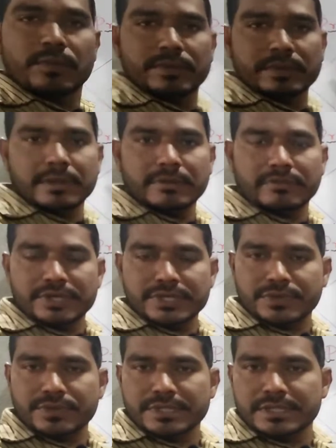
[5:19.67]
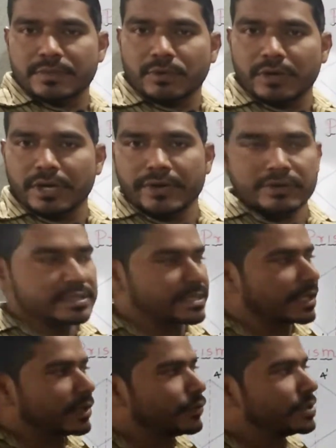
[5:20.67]
First one is the polyhedron,
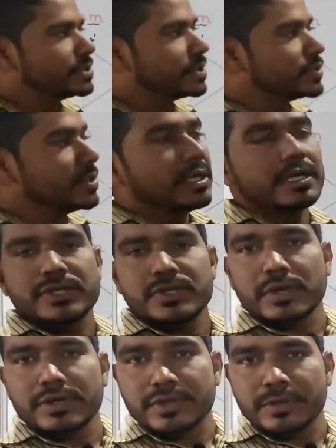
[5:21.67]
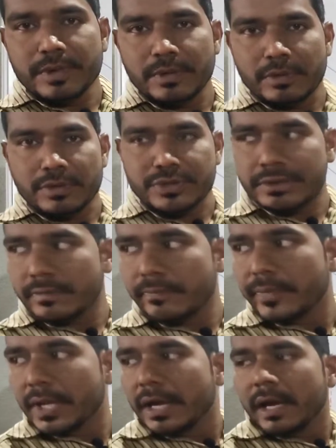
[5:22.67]
second one is the solids of revolution.
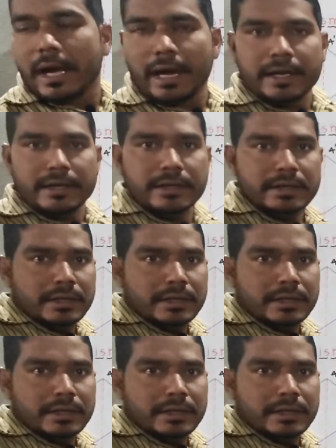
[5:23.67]
And